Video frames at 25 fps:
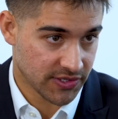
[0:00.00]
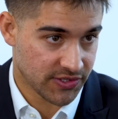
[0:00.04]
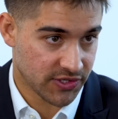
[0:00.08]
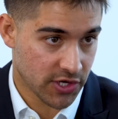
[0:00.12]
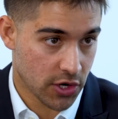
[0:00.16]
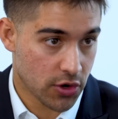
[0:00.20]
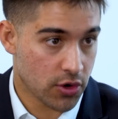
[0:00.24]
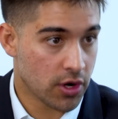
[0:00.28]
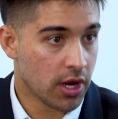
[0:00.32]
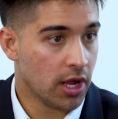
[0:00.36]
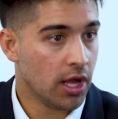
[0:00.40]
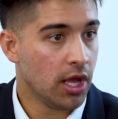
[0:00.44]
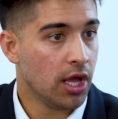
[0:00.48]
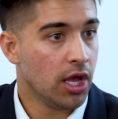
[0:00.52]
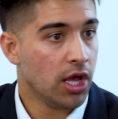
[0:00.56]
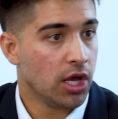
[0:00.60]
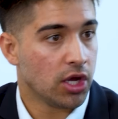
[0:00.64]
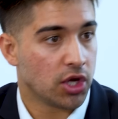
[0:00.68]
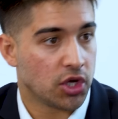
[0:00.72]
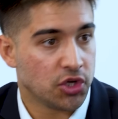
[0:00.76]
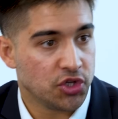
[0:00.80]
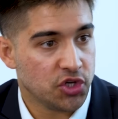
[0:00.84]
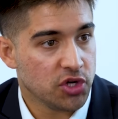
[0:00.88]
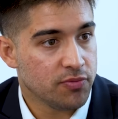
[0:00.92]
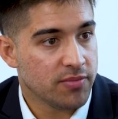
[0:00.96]
So
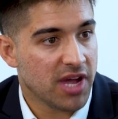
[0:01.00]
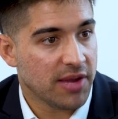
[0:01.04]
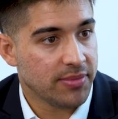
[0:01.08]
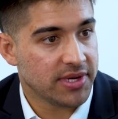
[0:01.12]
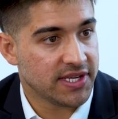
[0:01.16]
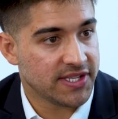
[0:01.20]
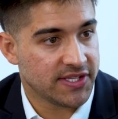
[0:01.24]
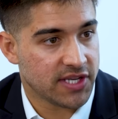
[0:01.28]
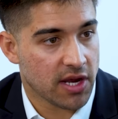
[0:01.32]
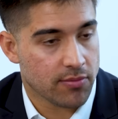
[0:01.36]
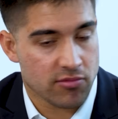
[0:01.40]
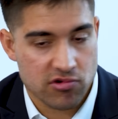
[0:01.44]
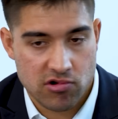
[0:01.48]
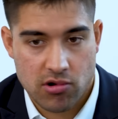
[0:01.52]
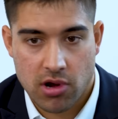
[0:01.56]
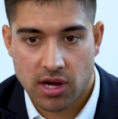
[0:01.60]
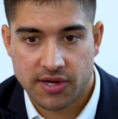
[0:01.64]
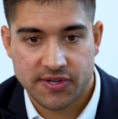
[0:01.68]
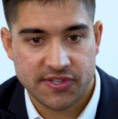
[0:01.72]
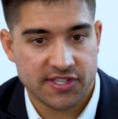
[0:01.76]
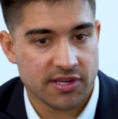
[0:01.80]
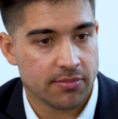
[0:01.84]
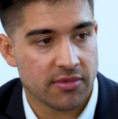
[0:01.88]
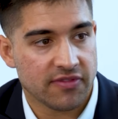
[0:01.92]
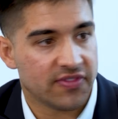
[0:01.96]
could you maybe
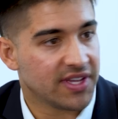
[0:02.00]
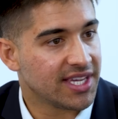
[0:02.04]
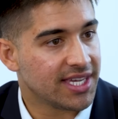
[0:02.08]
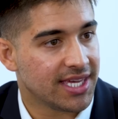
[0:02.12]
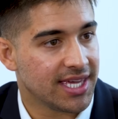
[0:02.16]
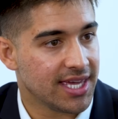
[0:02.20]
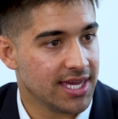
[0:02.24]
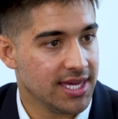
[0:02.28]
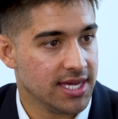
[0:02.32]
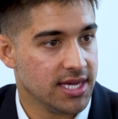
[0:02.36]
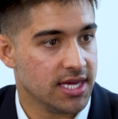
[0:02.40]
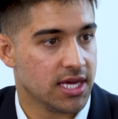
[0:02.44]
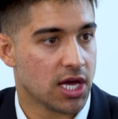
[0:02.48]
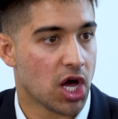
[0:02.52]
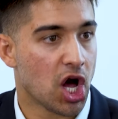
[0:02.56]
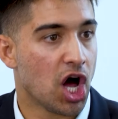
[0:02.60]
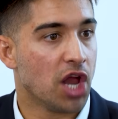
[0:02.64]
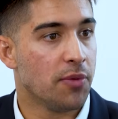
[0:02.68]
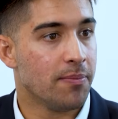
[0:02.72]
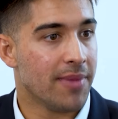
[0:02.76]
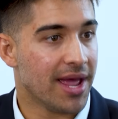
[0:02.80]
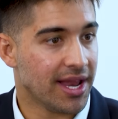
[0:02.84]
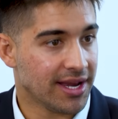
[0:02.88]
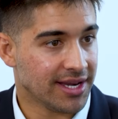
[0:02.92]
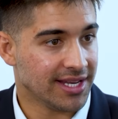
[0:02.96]
summarize some of the key
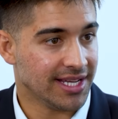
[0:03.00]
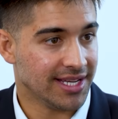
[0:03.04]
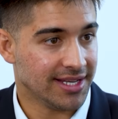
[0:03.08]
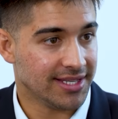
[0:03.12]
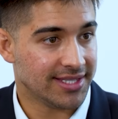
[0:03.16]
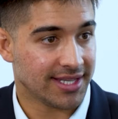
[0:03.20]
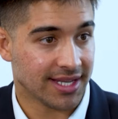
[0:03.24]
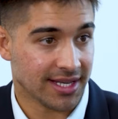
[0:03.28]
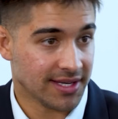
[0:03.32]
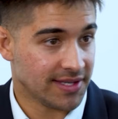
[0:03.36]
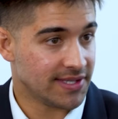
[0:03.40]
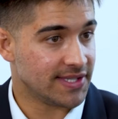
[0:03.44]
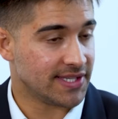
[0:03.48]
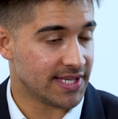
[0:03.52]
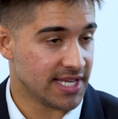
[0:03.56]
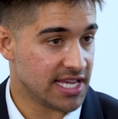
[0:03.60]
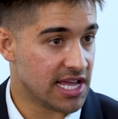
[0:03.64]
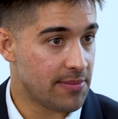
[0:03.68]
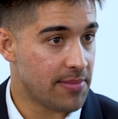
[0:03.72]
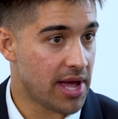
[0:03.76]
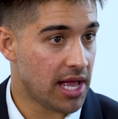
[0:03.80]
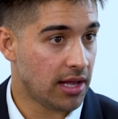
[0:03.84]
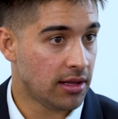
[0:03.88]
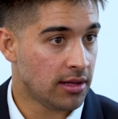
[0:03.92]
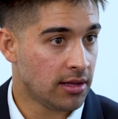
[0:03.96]
unmet needs in
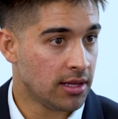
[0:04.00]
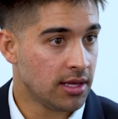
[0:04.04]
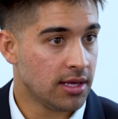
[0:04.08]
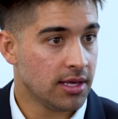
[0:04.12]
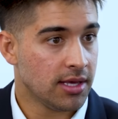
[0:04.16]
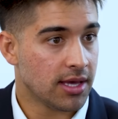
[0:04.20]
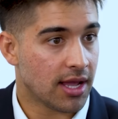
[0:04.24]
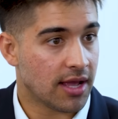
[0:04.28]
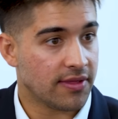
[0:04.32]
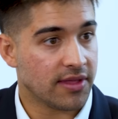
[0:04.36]
CML? Yeah.